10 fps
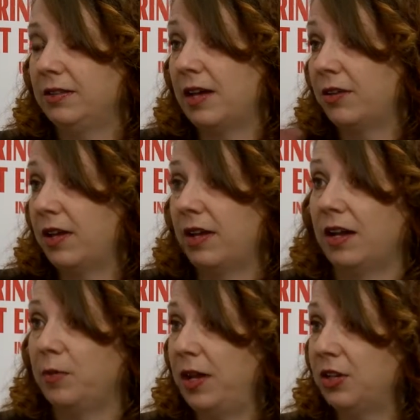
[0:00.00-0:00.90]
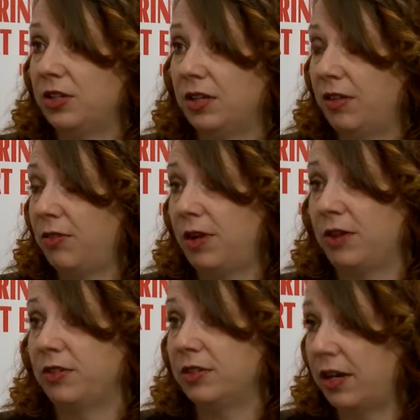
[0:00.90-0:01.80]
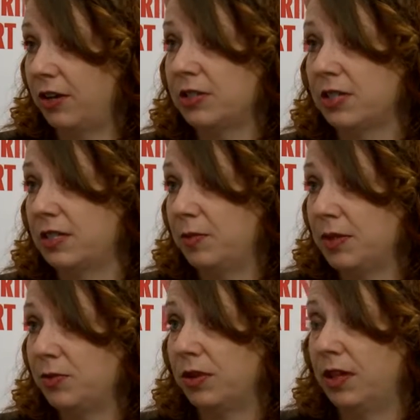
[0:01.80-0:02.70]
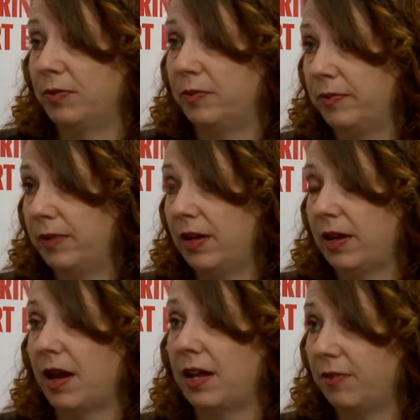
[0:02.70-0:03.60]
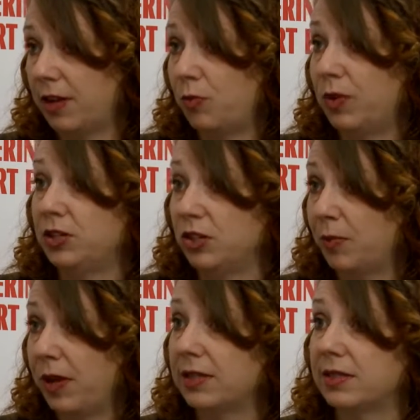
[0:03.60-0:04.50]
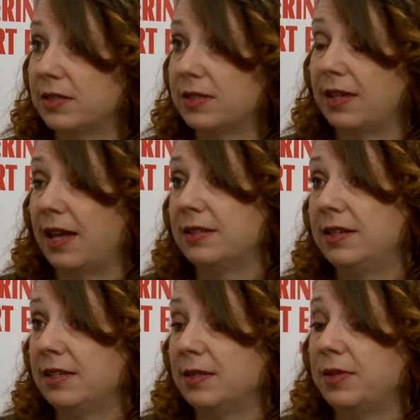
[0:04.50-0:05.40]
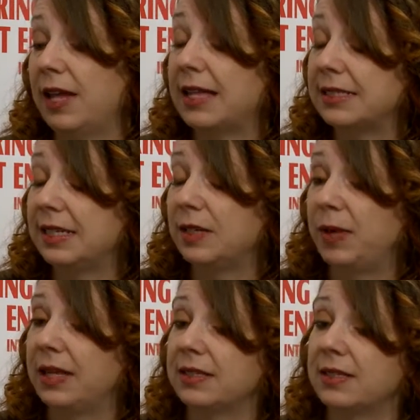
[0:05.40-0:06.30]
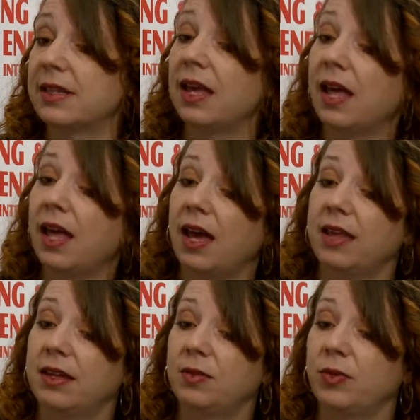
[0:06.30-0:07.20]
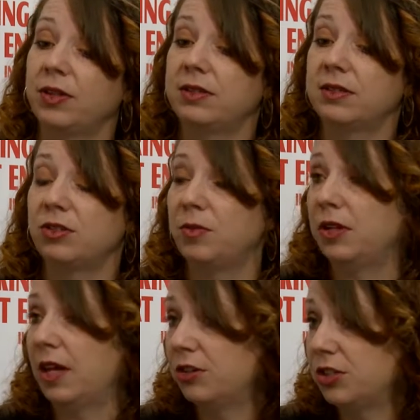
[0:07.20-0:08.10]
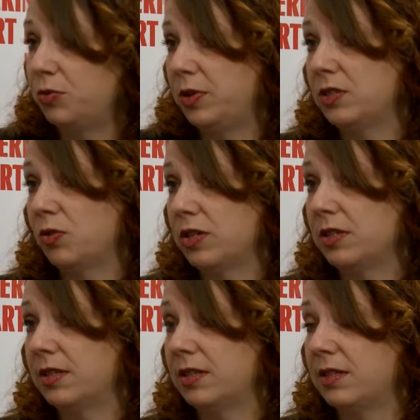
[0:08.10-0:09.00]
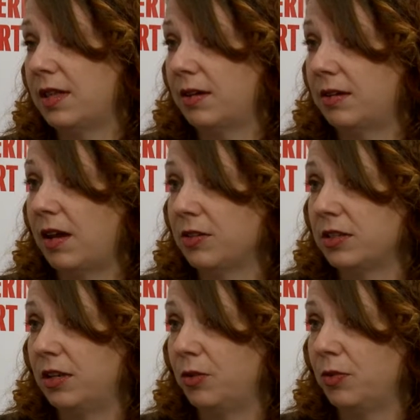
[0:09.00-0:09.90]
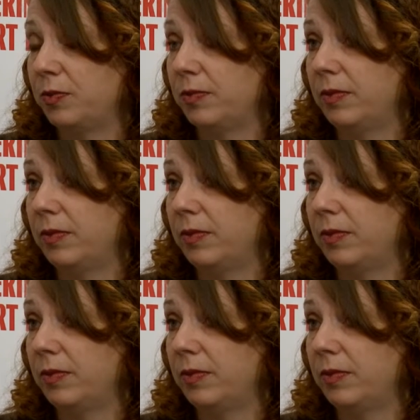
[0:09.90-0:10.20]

downline automation throughout their entire system. It's really kind of on a regional basis, as needed basis. And then with distributed energy resources, that also